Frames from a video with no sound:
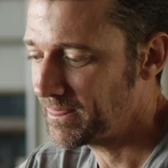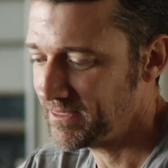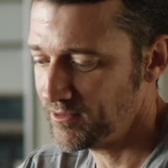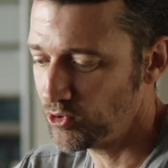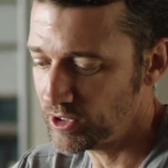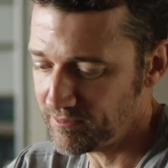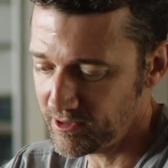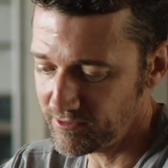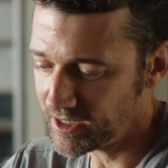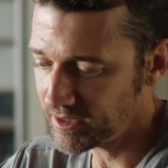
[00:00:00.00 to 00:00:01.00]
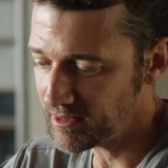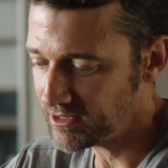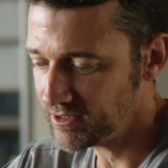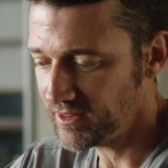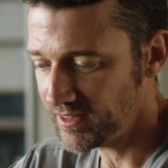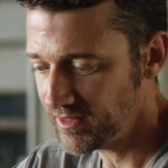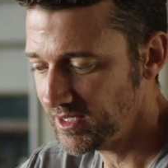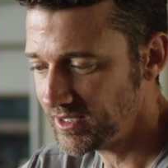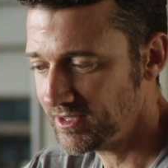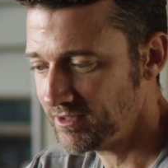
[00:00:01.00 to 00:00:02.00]
The more I've been writing about it and
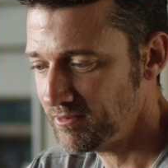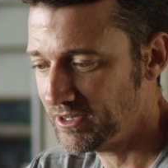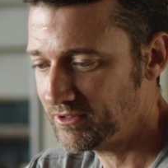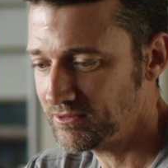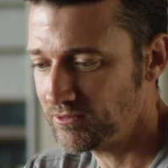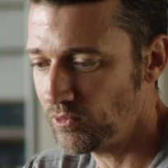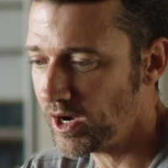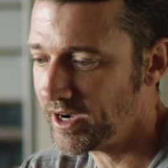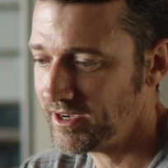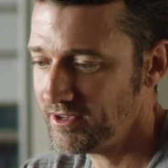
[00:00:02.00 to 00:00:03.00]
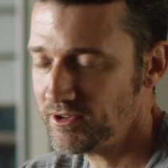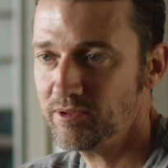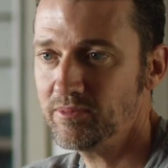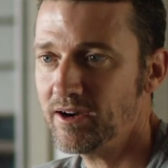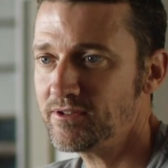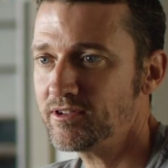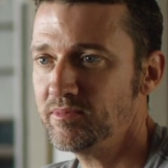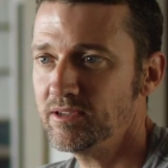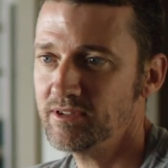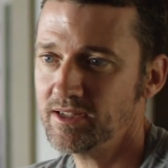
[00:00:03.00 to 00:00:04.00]
thinking about why you'd bother to
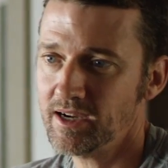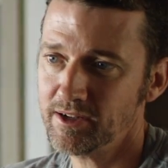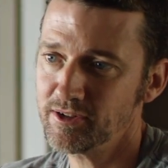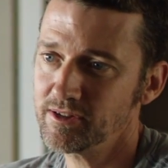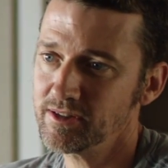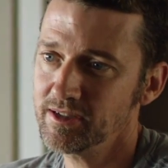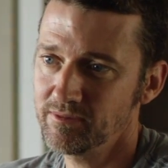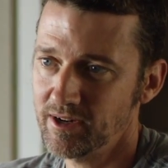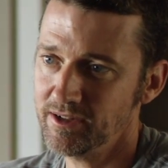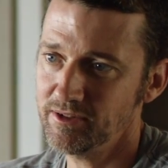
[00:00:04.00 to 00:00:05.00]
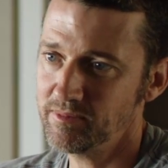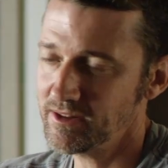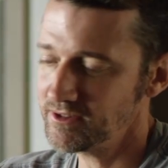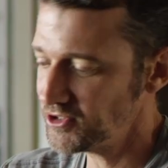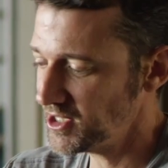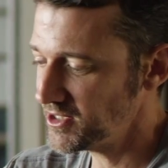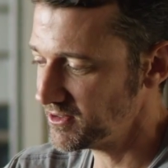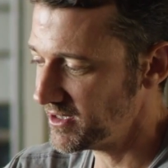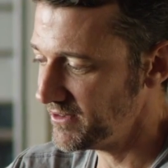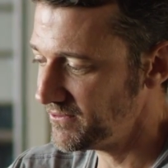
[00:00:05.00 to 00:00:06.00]
be retired early, and why you'd bother to change your
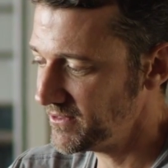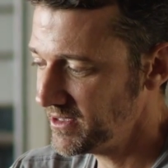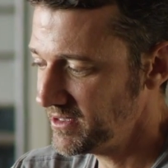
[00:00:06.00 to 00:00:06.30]
life,